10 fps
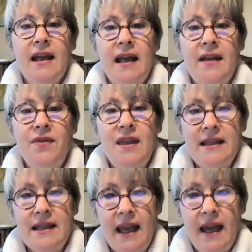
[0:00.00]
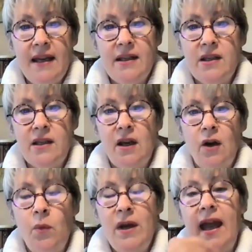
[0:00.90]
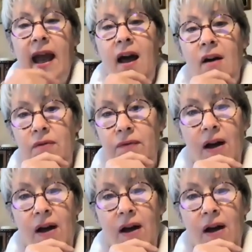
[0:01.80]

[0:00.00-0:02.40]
In this case, we have